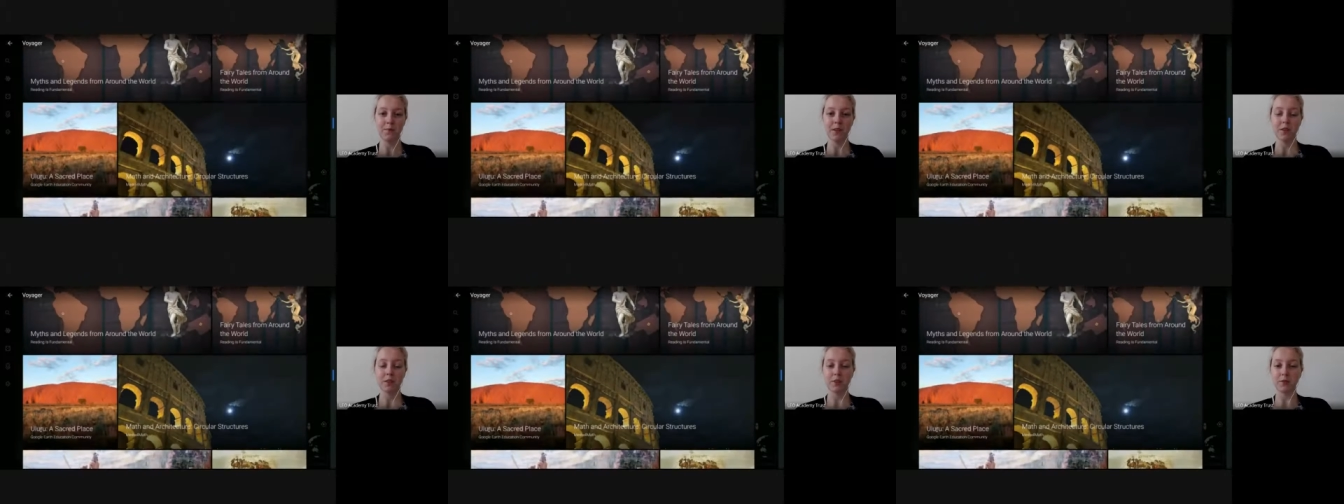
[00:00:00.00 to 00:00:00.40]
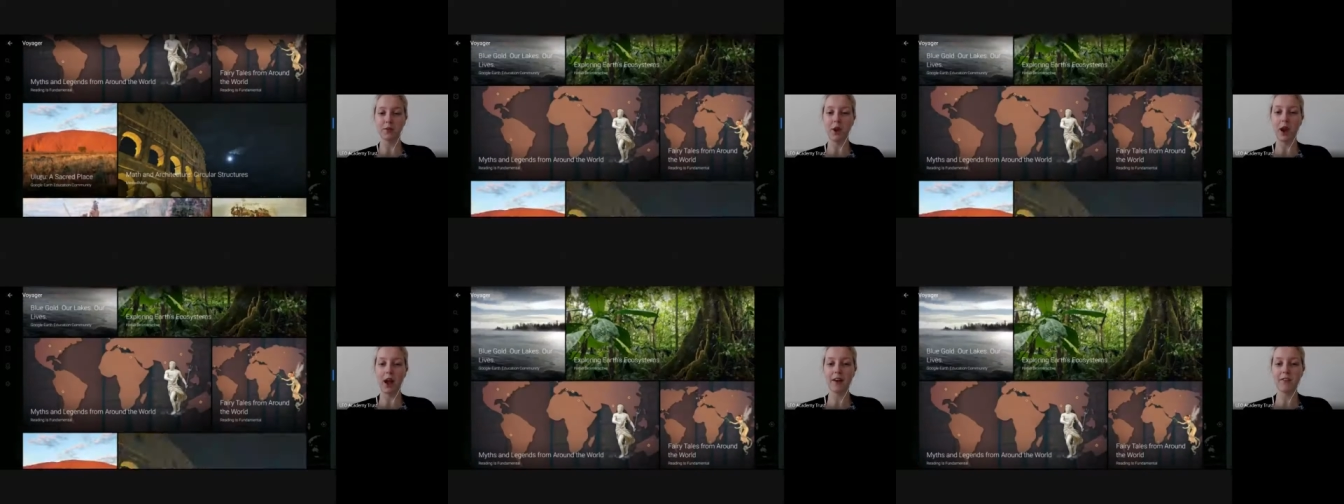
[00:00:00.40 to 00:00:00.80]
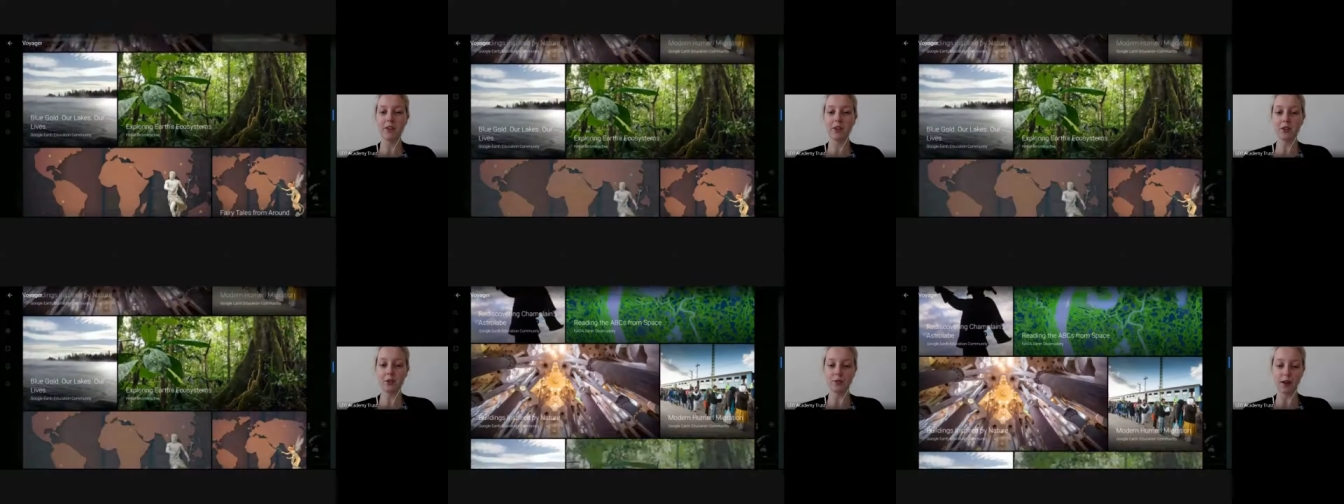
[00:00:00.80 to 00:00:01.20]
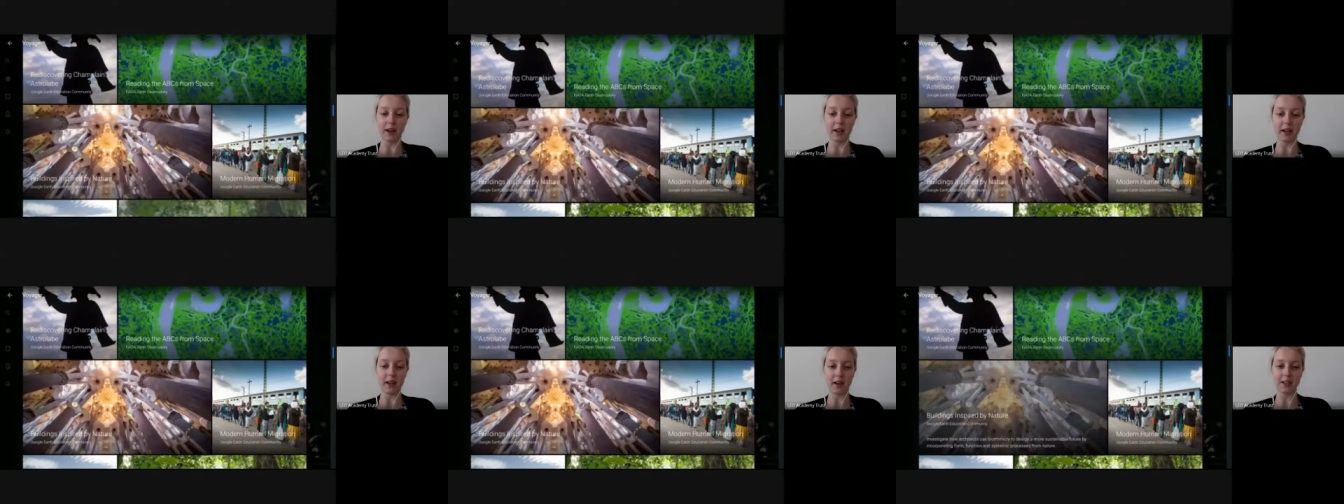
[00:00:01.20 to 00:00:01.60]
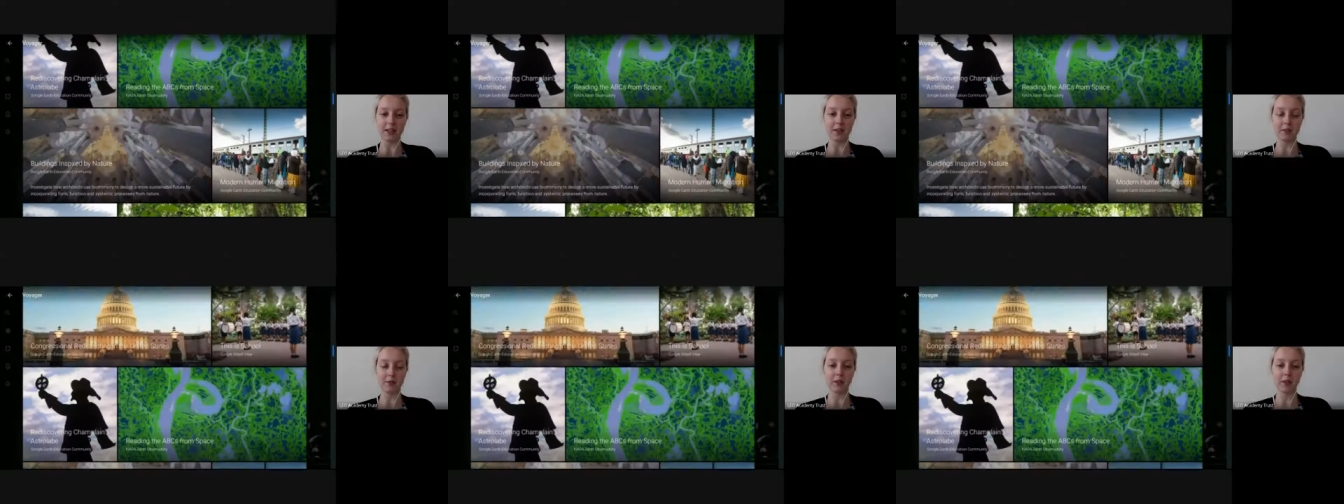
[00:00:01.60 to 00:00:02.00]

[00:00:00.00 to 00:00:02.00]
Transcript: So if you haven't already, I definitely